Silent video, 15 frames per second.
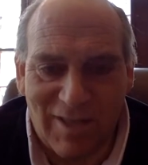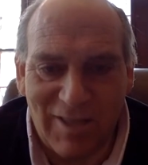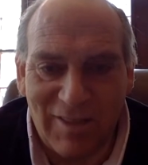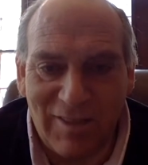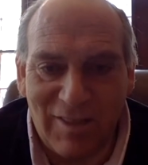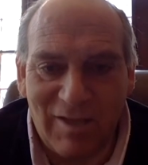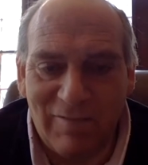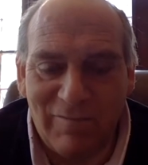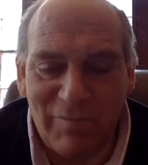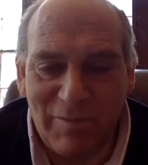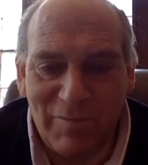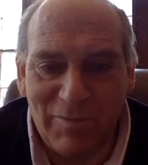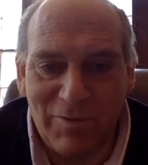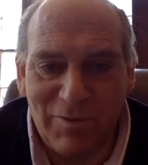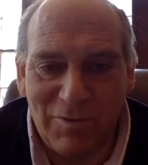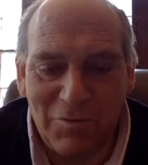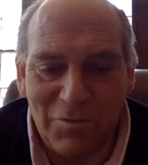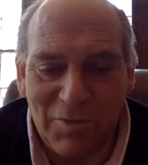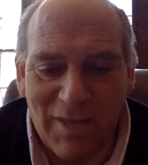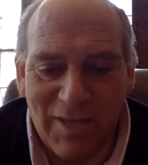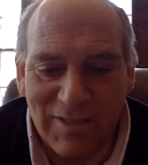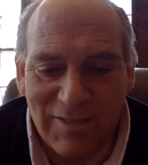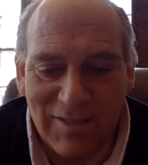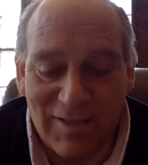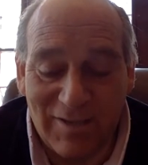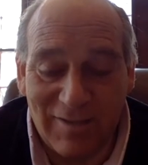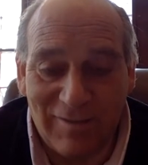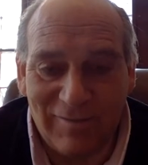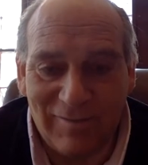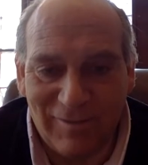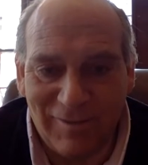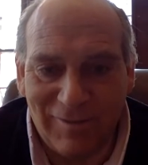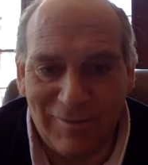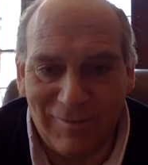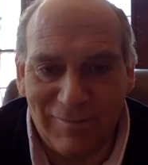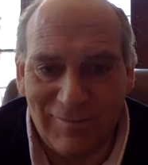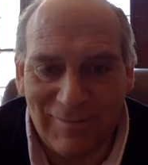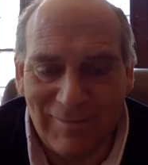I love people who like say, you know,